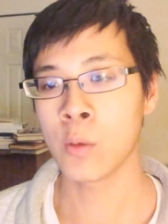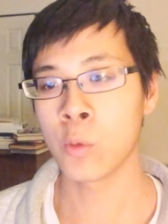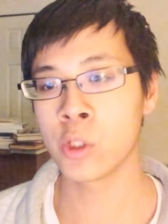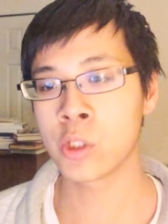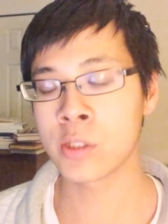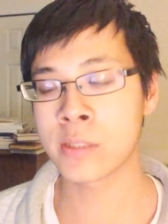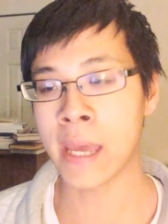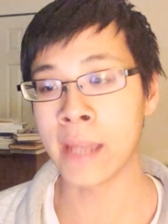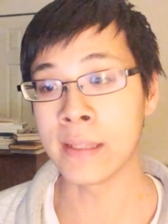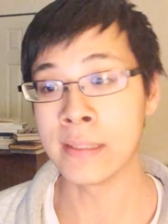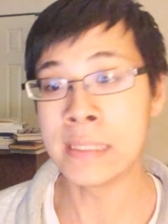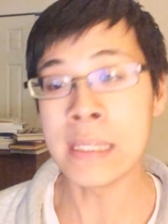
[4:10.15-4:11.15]
which is
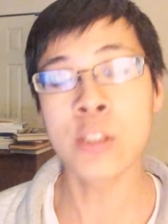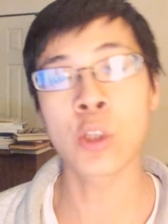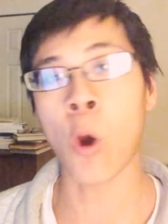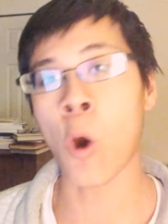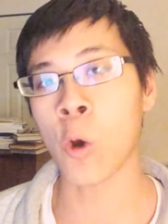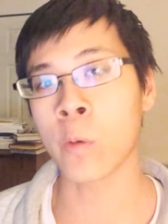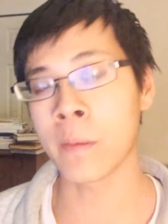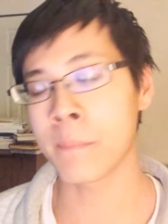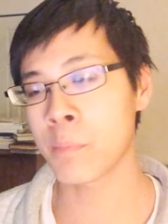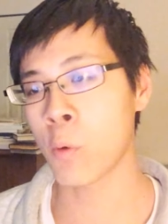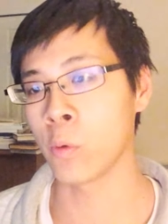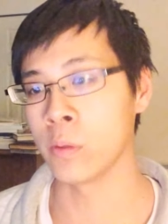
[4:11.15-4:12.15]
that these are
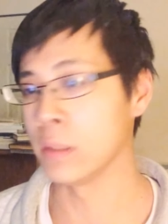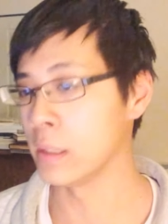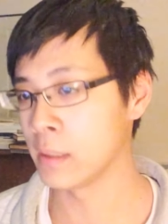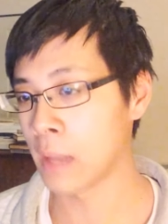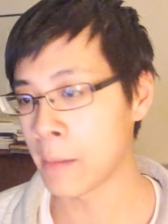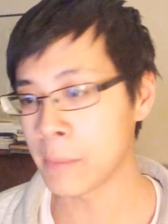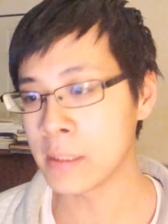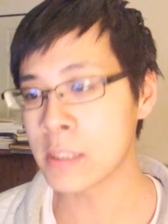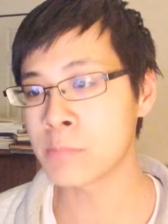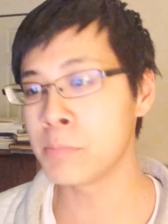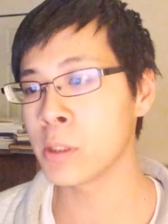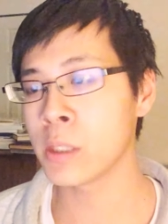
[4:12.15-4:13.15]
important i mean
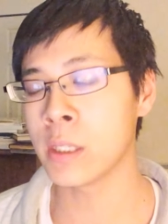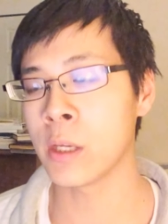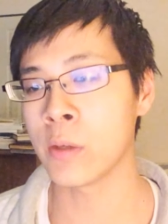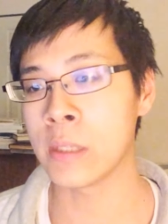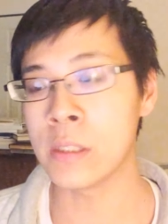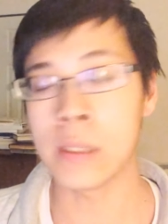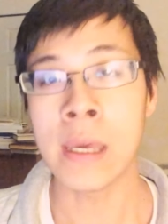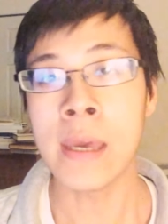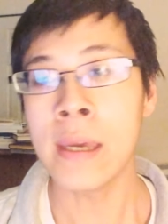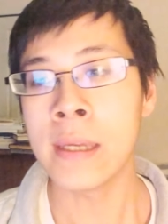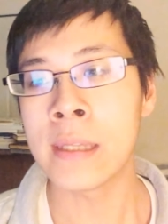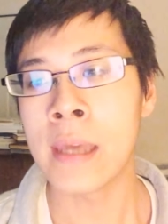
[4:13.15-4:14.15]
this billionaire he,
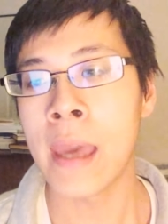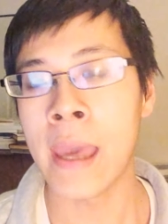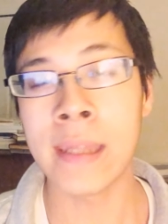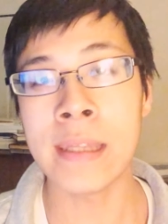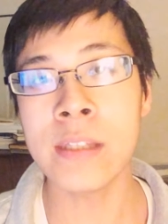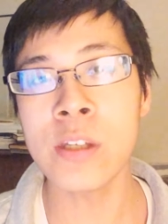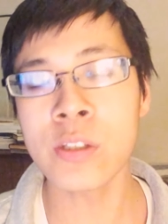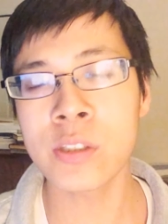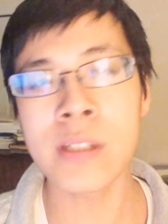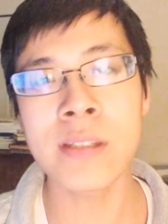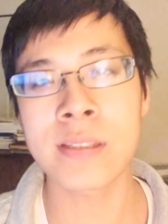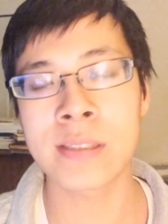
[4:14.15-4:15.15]
he and he
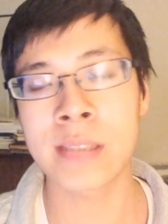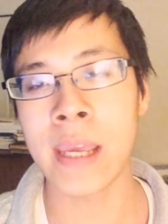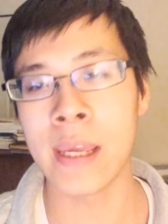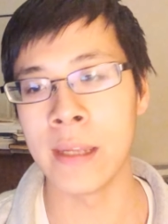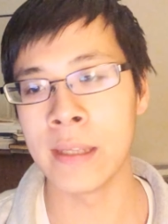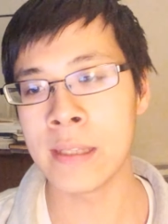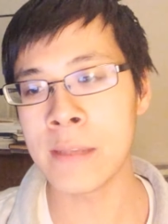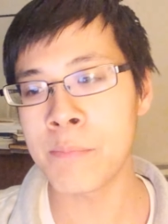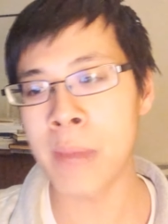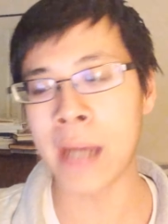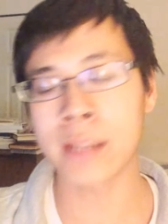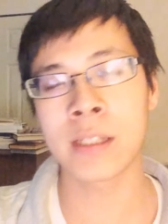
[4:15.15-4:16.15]
just didn't say it he
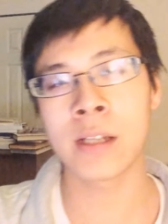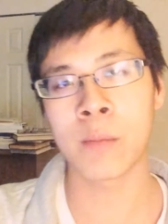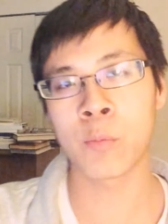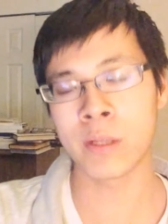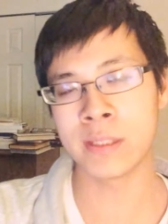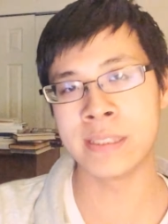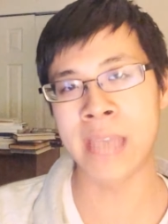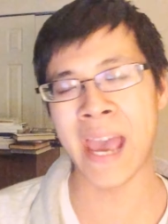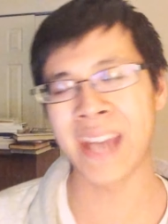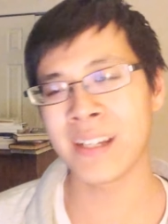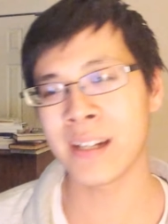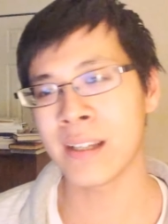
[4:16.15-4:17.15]
backed it up with
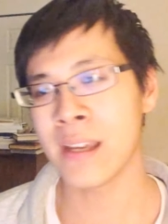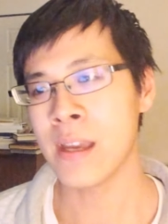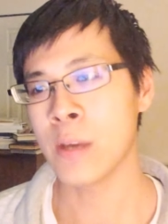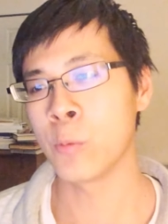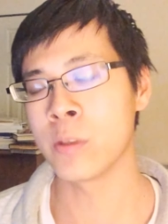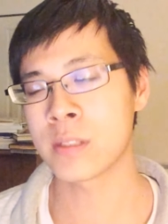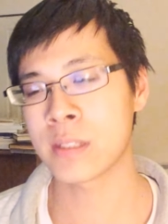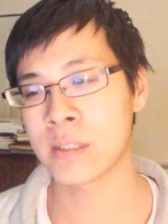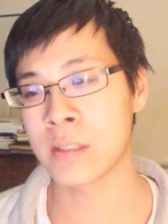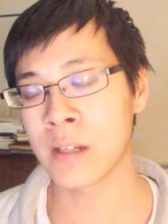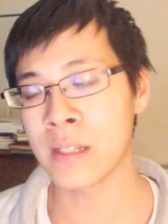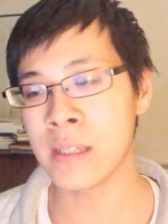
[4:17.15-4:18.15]
data with
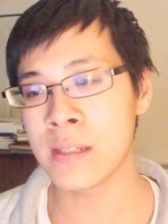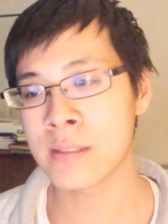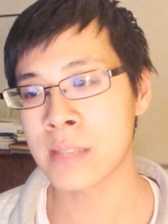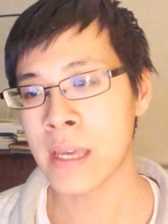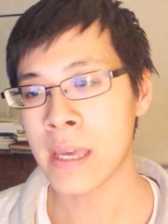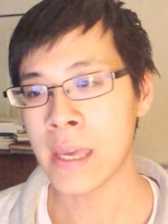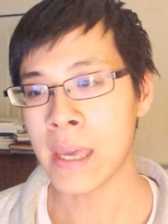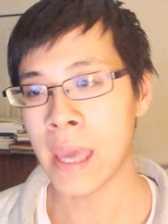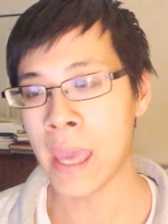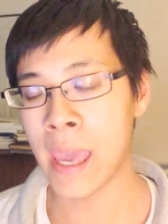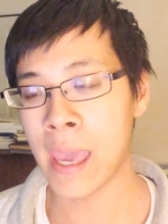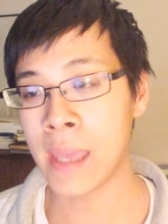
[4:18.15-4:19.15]
studies
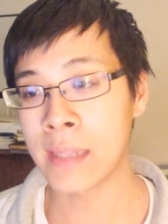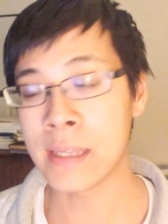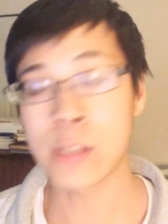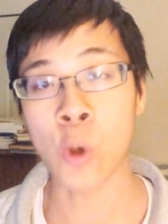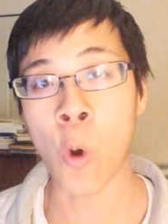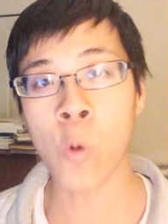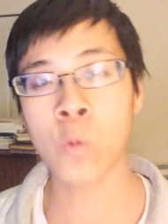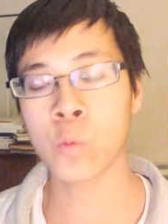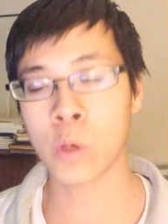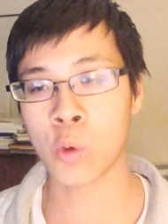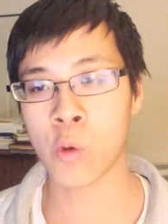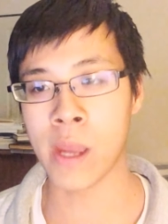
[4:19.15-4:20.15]
and his own
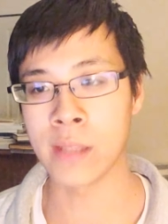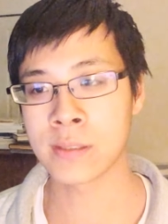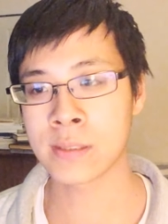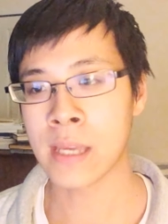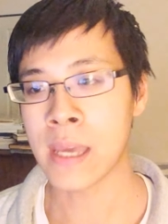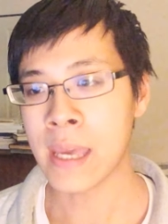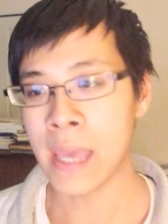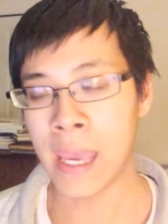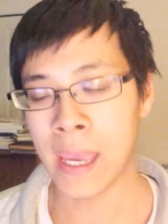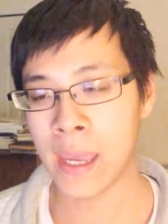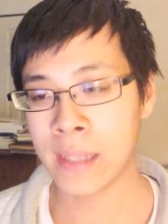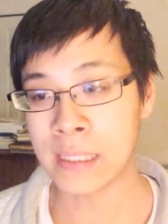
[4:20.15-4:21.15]
regrets
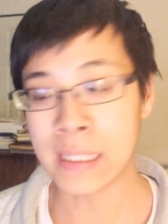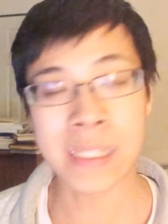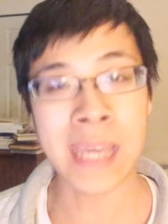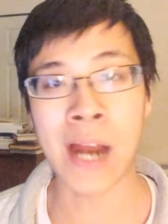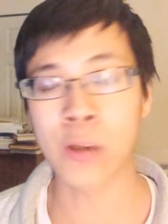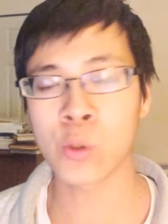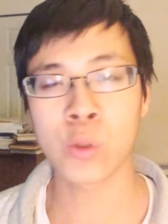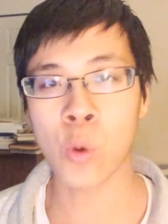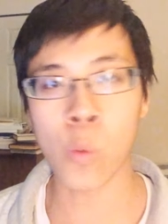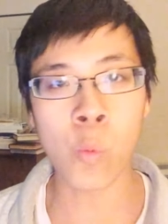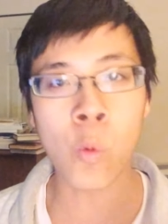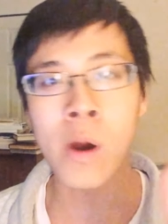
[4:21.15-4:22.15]
and he countered
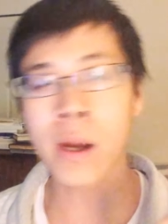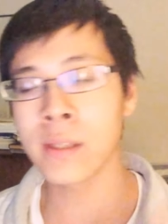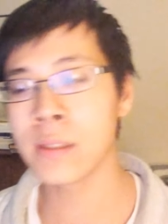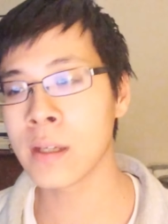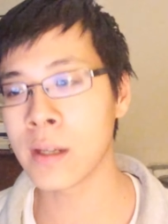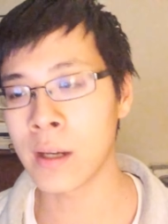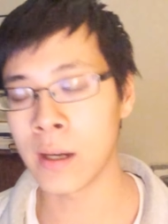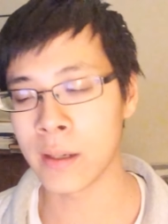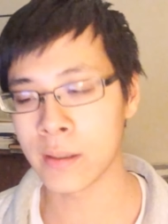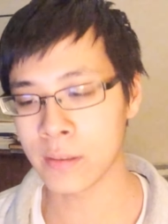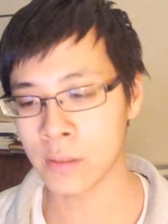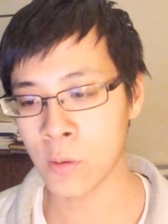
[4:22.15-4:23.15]
the one uh,
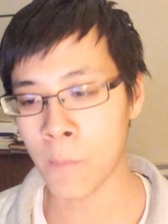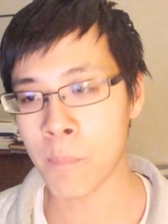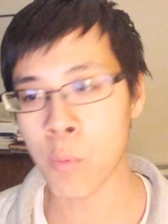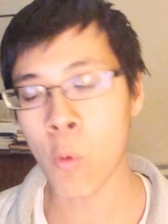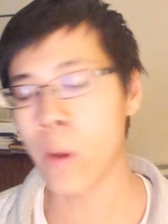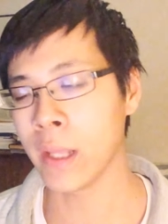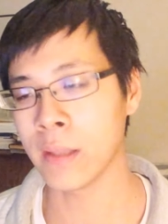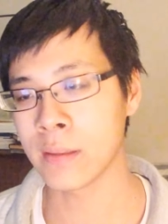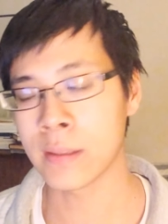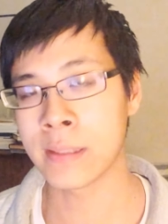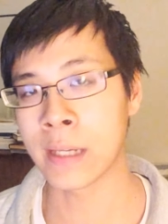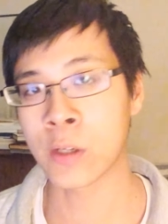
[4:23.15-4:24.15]
you know
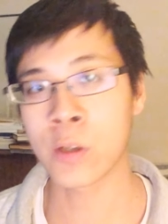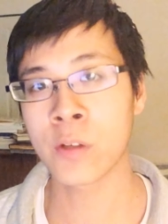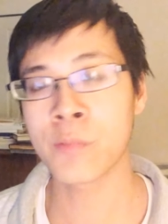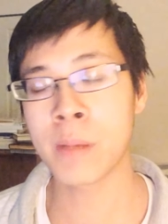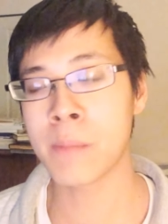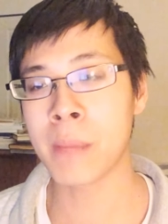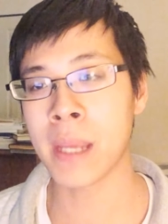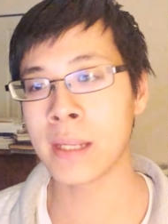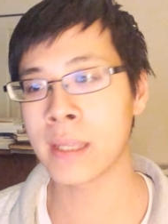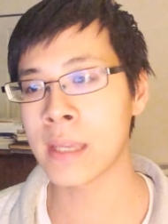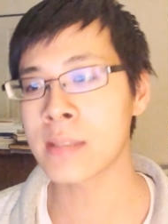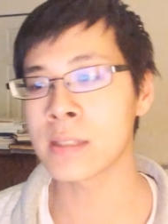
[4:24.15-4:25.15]
point that could have been made
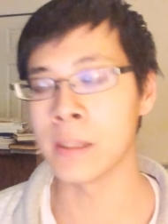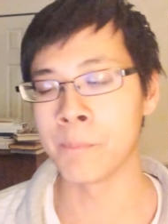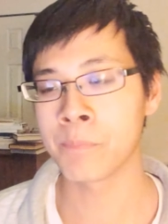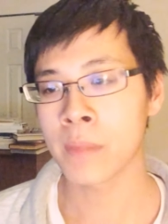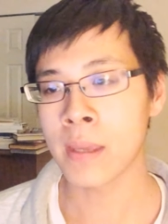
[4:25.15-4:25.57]
against it.